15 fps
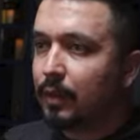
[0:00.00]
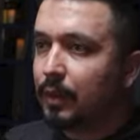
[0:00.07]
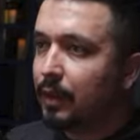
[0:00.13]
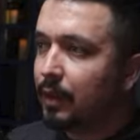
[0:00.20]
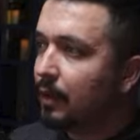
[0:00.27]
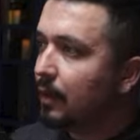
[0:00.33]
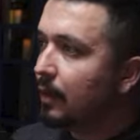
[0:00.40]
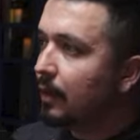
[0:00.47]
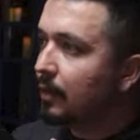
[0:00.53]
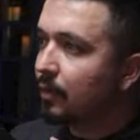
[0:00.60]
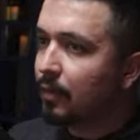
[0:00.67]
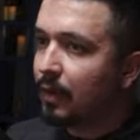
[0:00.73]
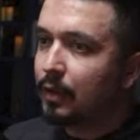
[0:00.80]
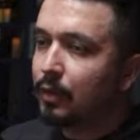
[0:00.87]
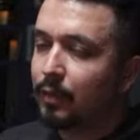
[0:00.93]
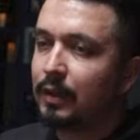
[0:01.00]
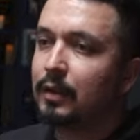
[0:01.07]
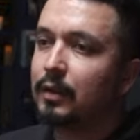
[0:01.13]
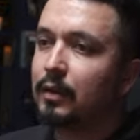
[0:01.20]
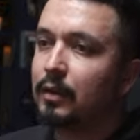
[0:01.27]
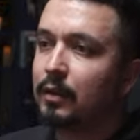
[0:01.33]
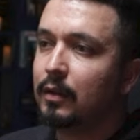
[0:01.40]
the
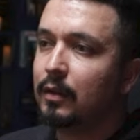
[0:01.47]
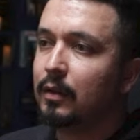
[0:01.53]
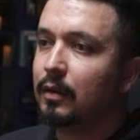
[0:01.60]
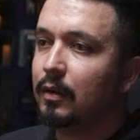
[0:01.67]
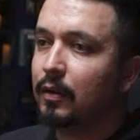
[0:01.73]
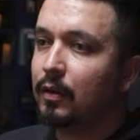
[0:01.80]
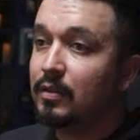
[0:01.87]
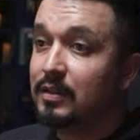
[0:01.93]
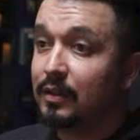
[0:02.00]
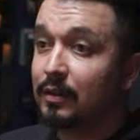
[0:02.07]
Tradovate user